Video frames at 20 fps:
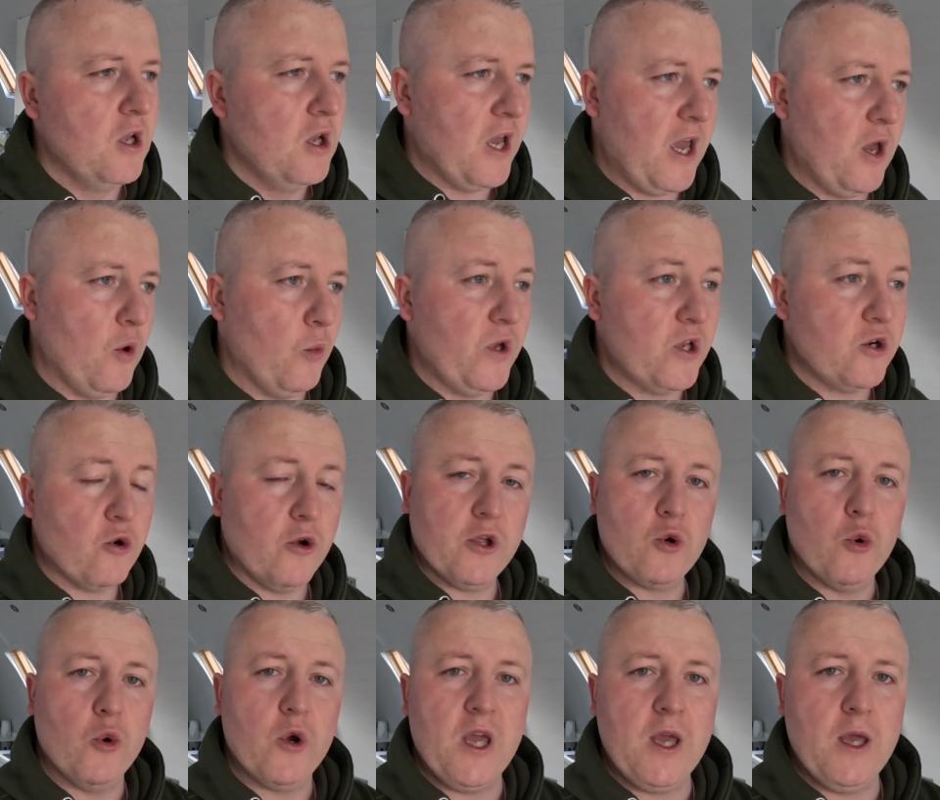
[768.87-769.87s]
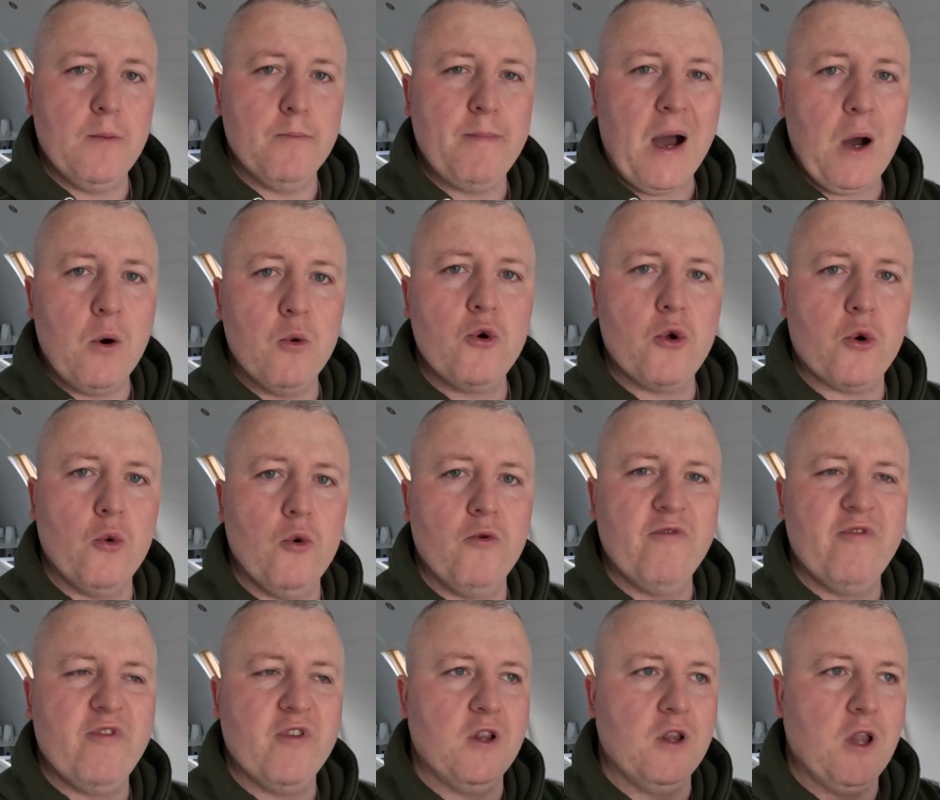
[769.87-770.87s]
We're going to go to
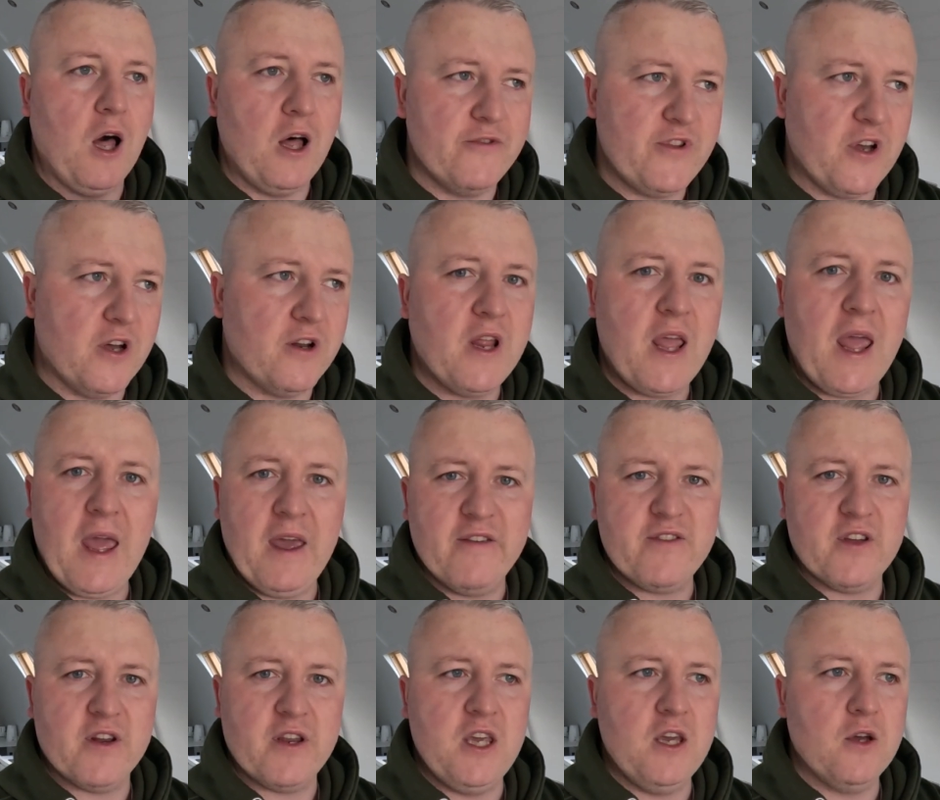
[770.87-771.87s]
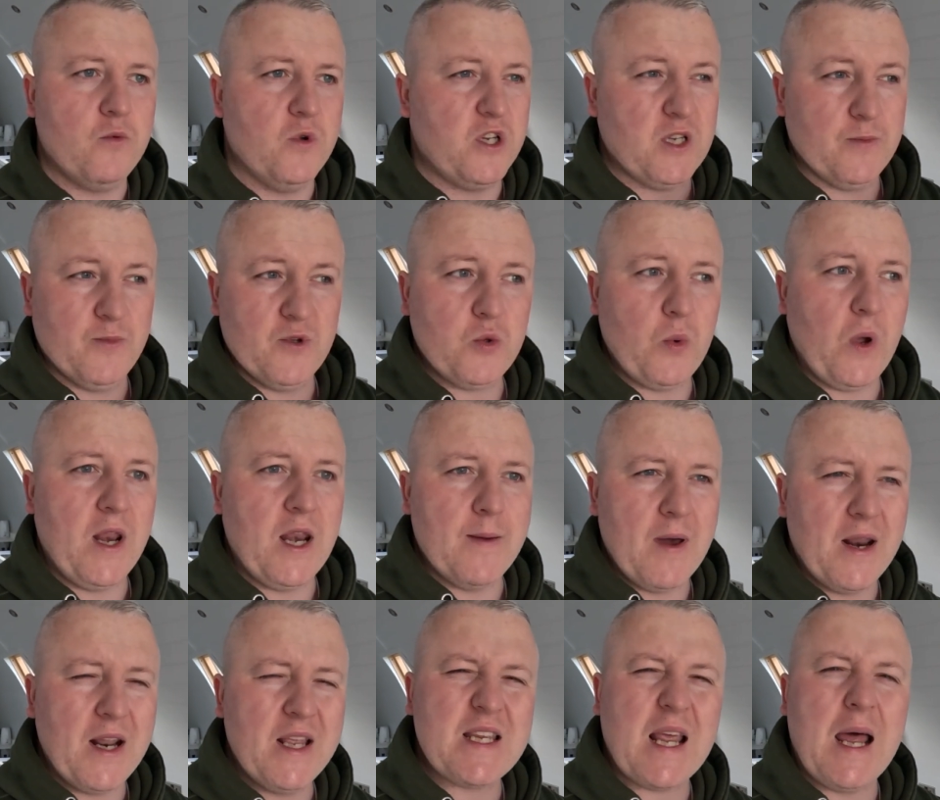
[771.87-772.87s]
Balgorve Largo after here, which is about 20
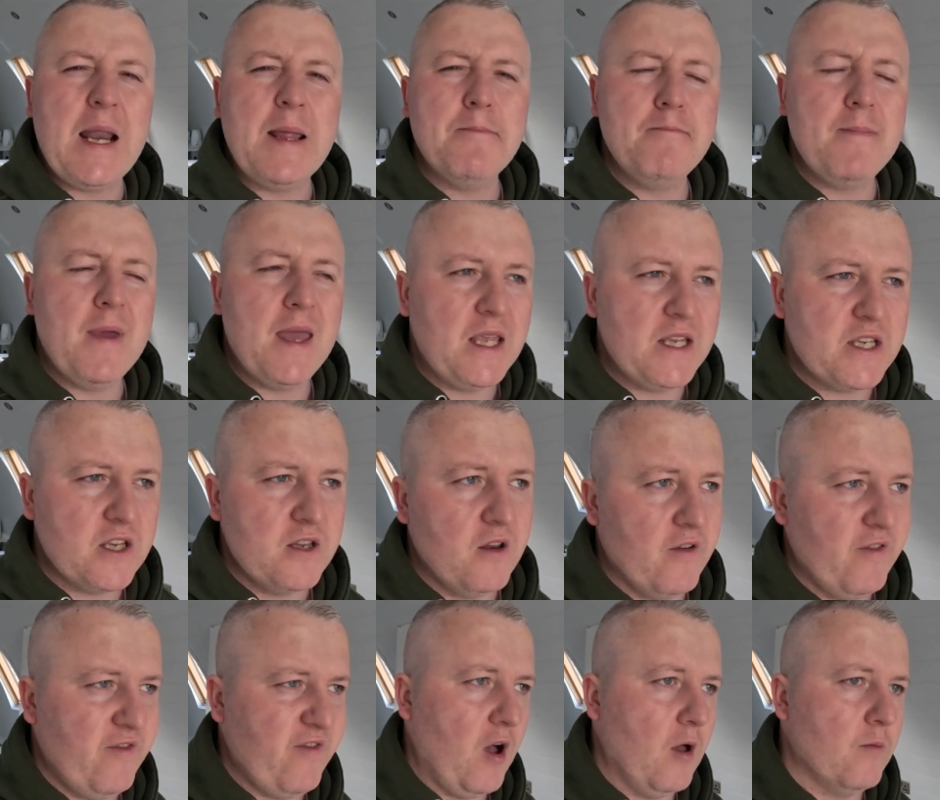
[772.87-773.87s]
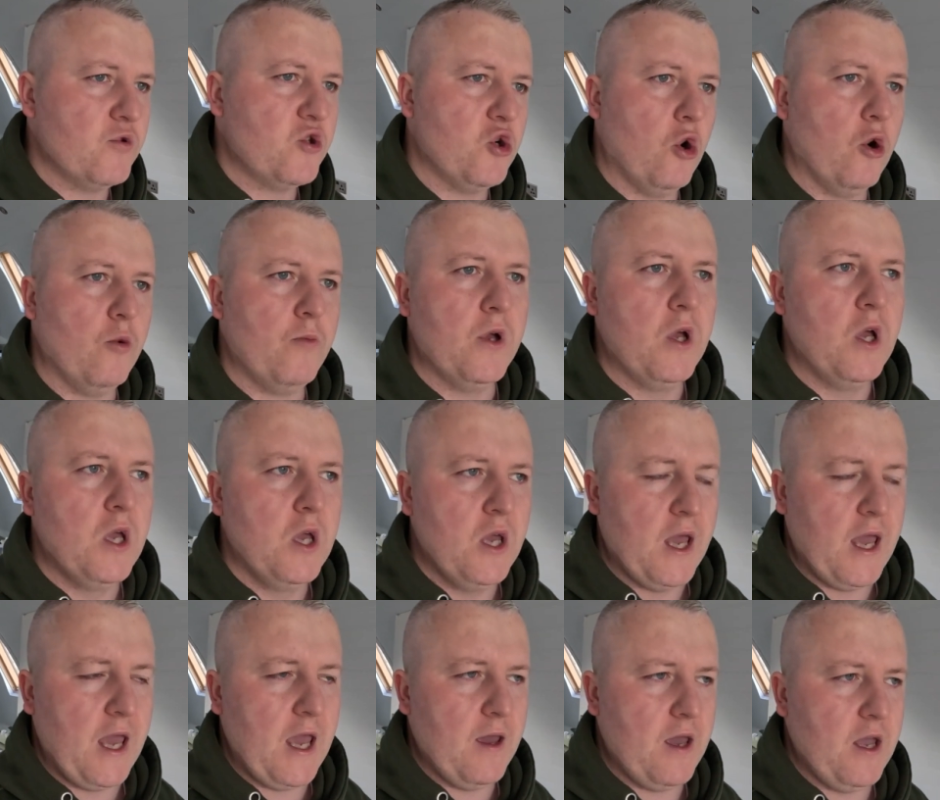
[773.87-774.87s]
minutes, an amazing farm shop,
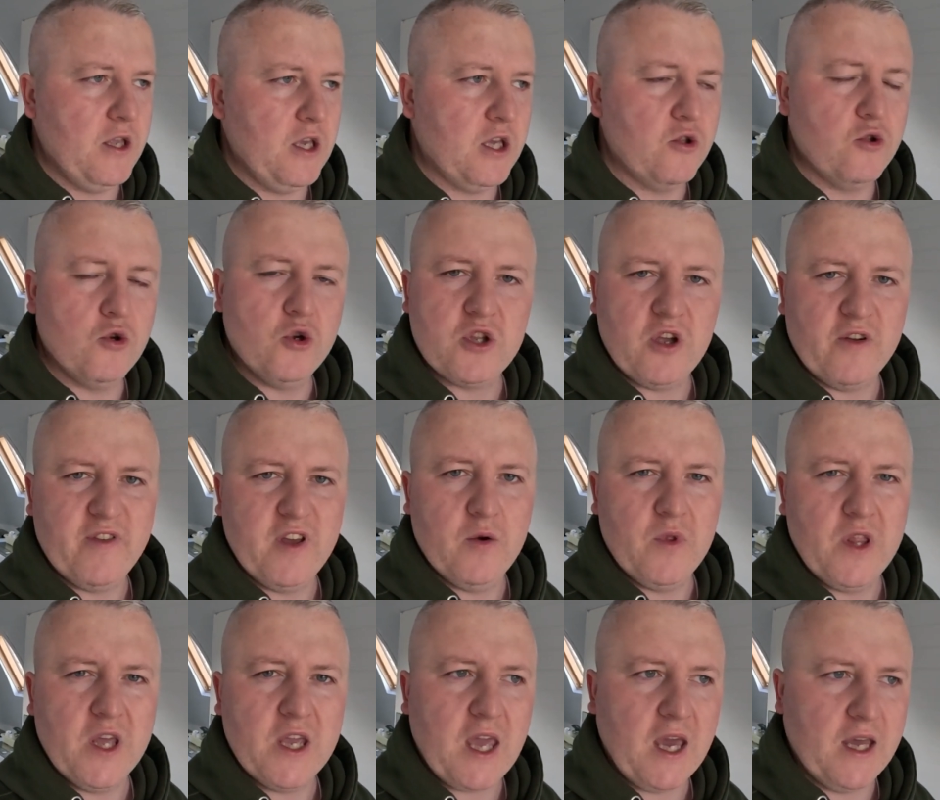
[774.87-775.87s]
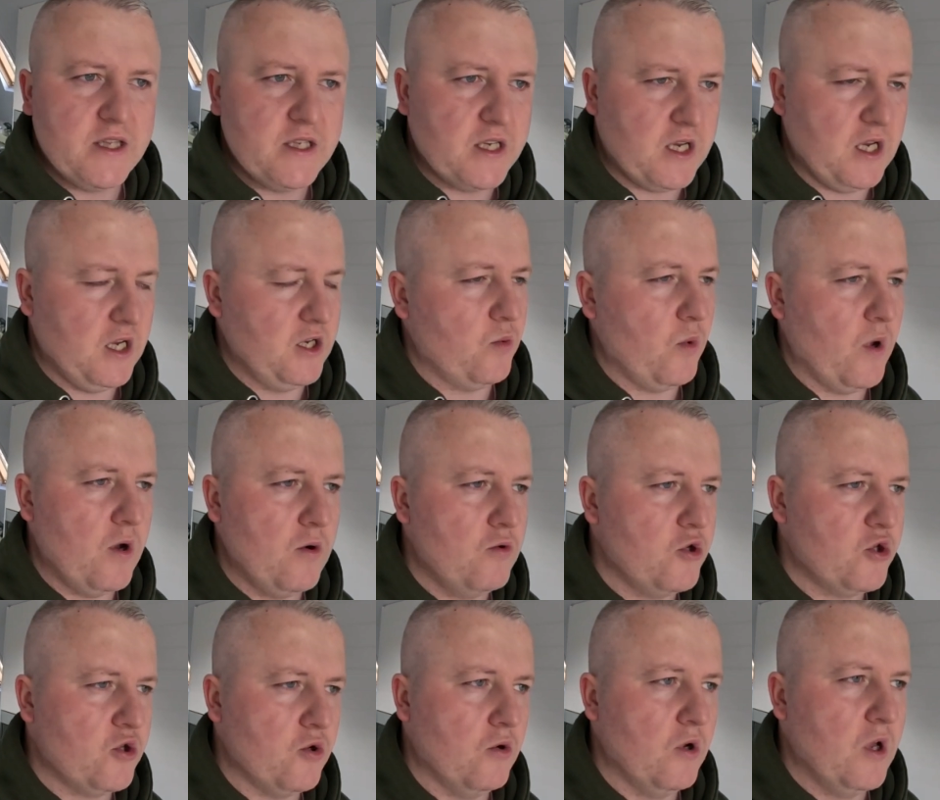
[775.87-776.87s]
and you can do stuff there with the kids as well.
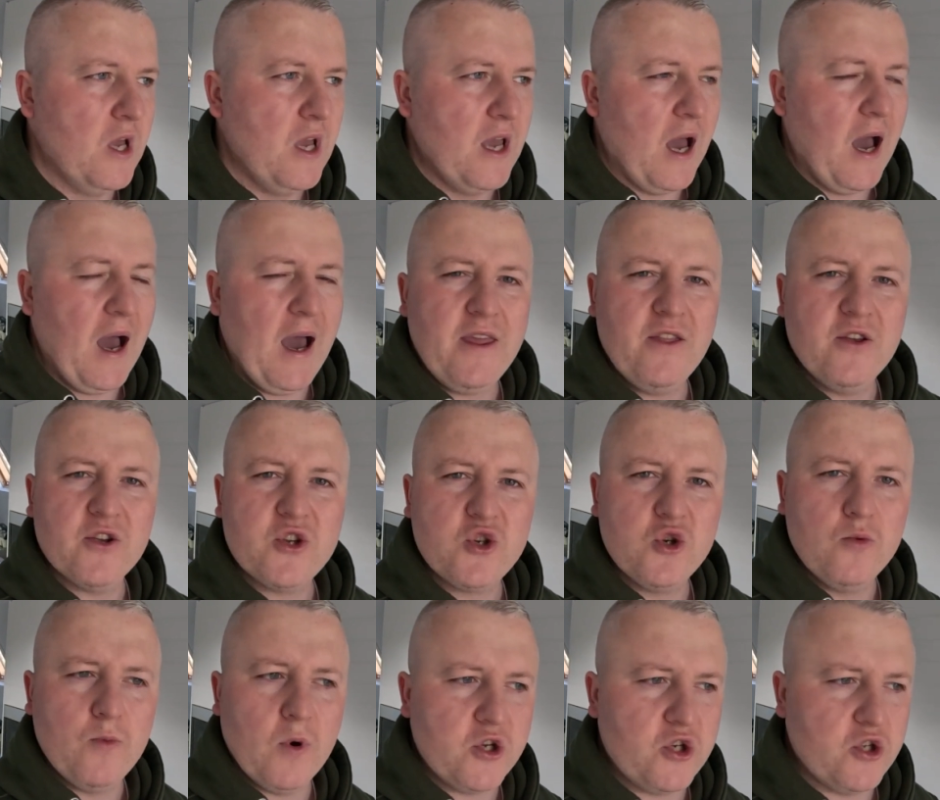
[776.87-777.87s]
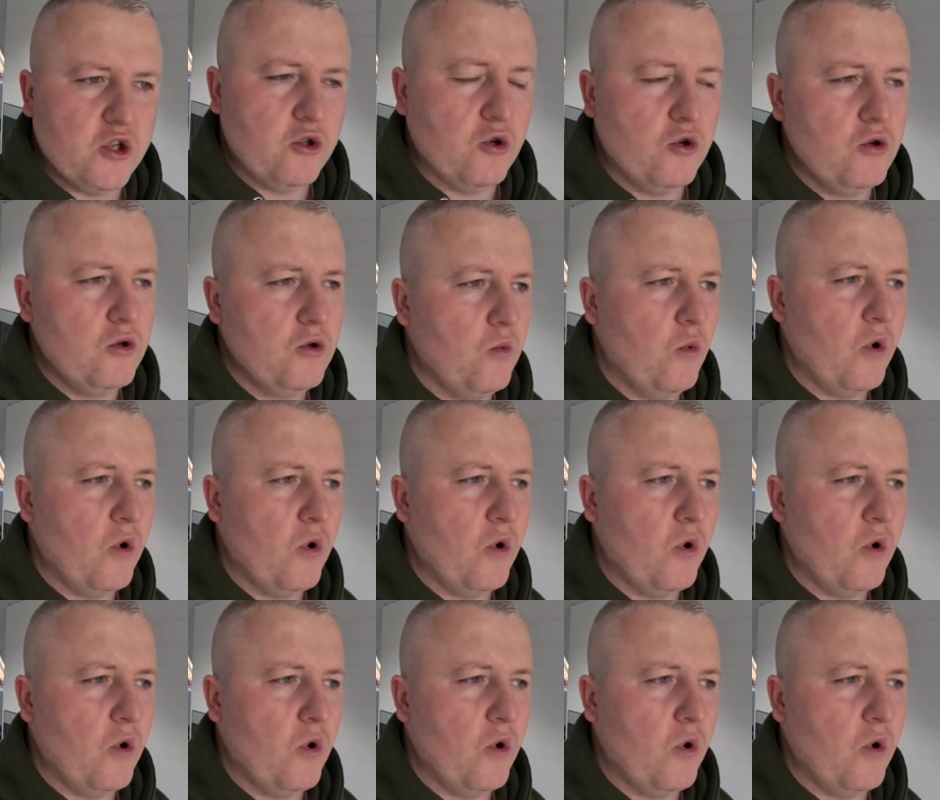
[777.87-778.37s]
So aye, there's so much to do.